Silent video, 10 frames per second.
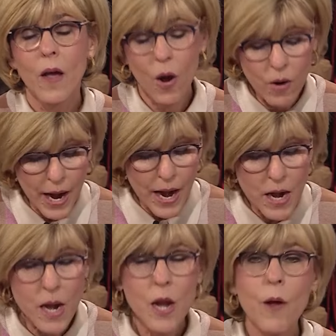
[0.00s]

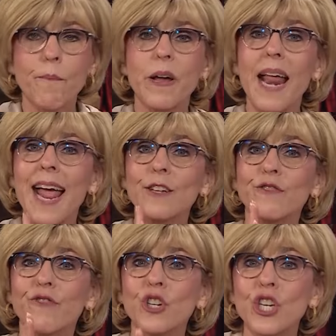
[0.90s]
Okay, but
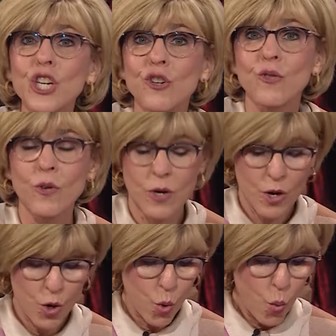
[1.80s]
as for you,
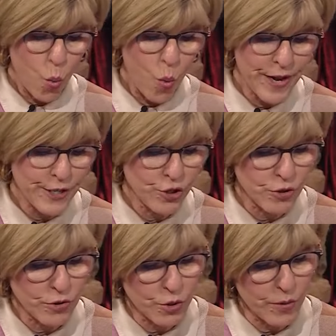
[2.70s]
what is
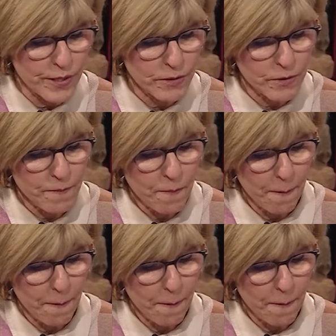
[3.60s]
your choice?